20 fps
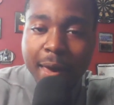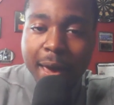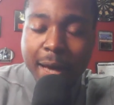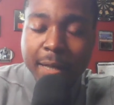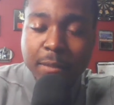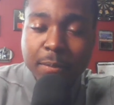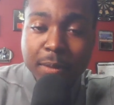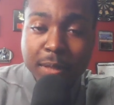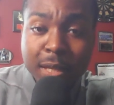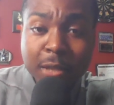
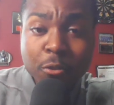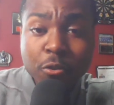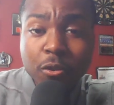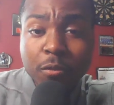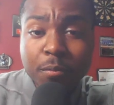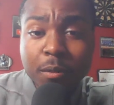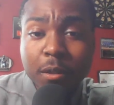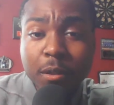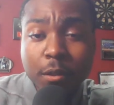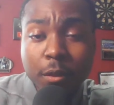has potential
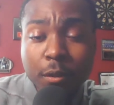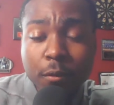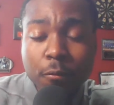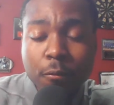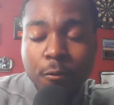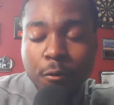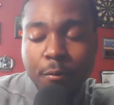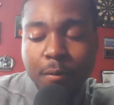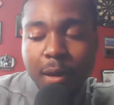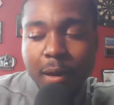to be a good
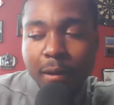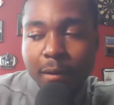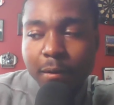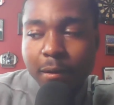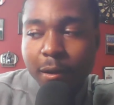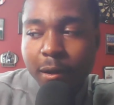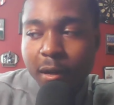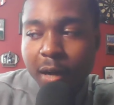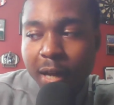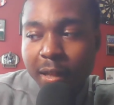quarterback.
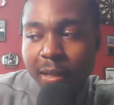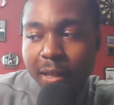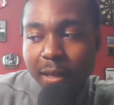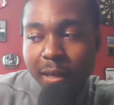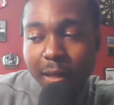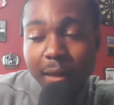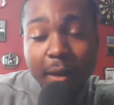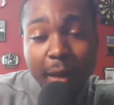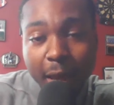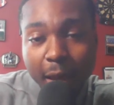I
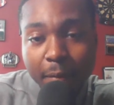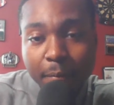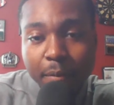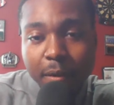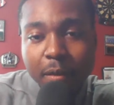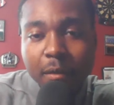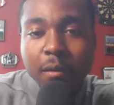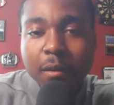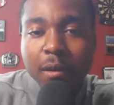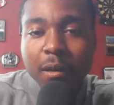think he can
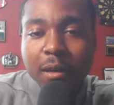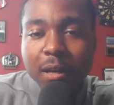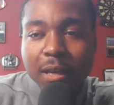be.